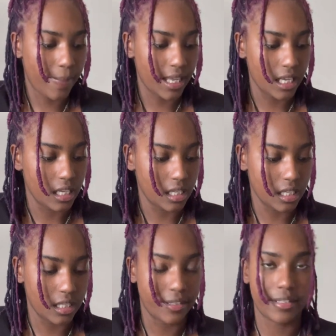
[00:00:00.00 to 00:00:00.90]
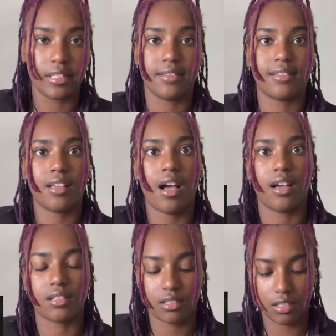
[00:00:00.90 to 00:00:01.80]
is
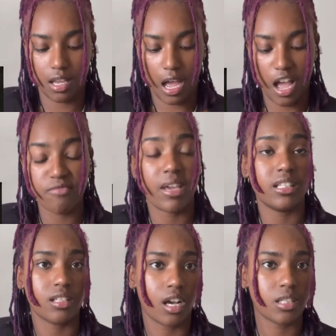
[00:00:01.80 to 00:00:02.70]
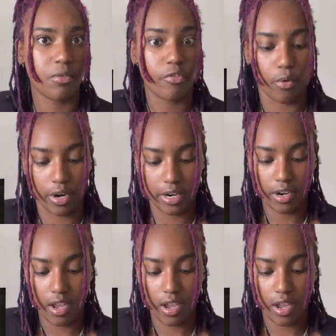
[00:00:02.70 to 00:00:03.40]
socks. I've made socks before.